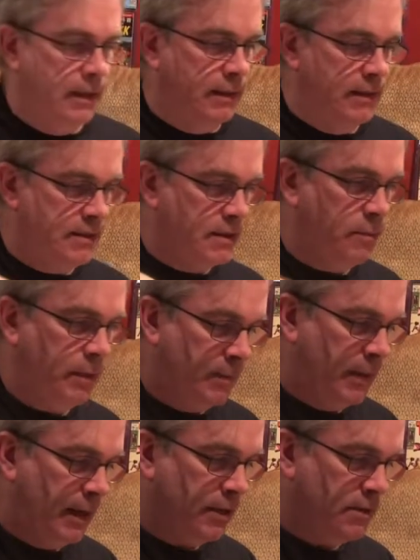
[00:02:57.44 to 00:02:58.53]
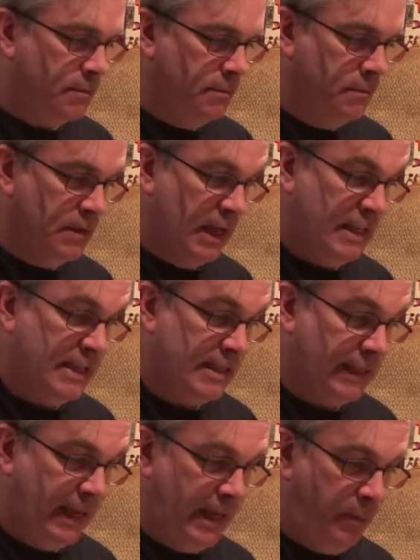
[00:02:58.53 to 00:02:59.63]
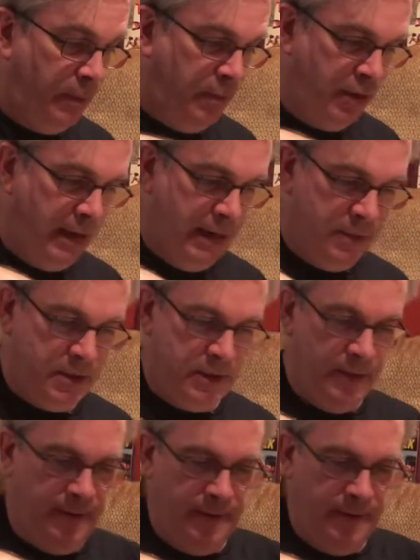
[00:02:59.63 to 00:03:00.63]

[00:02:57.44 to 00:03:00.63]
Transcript: This is a big box. A slab, perhaps.